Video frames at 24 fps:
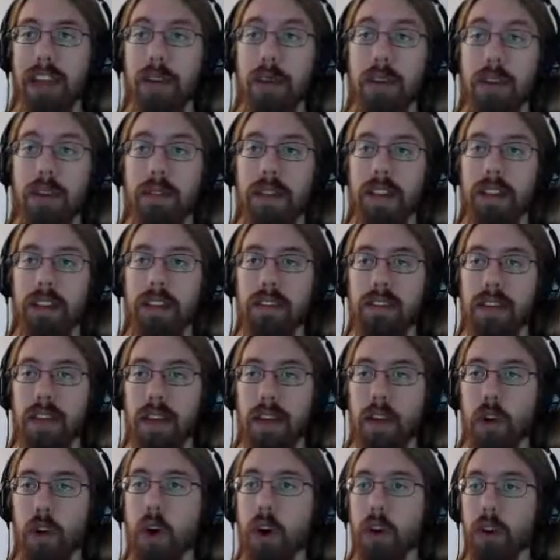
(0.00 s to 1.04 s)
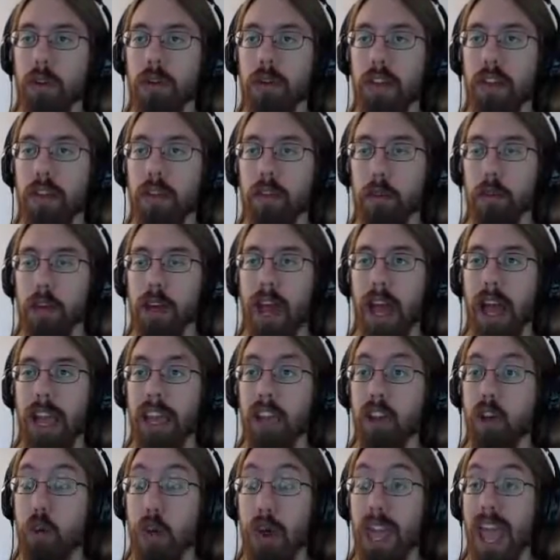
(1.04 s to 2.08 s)
I don't even need to save it, auto-saves, but I
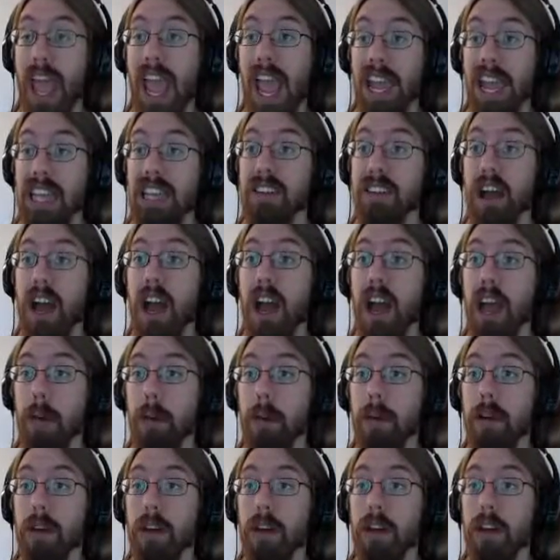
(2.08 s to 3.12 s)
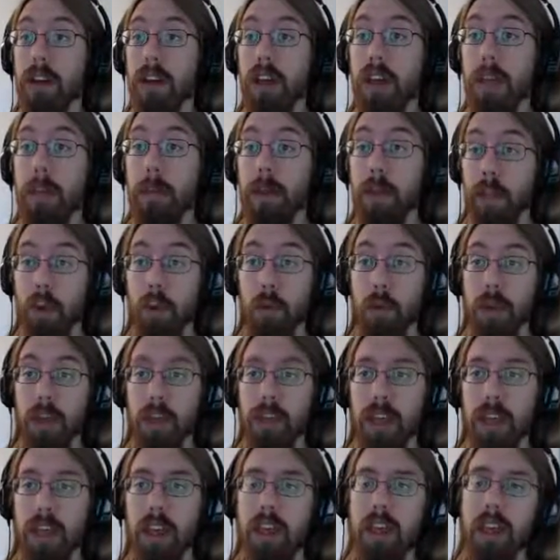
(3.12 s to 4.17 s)
can quit anytime and be good
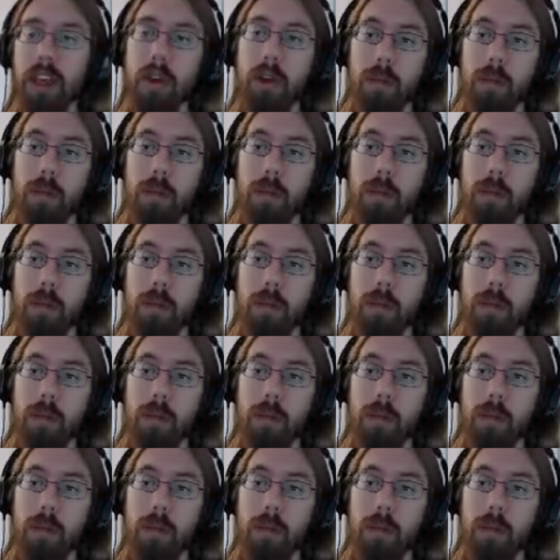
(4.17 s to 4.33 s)
with it.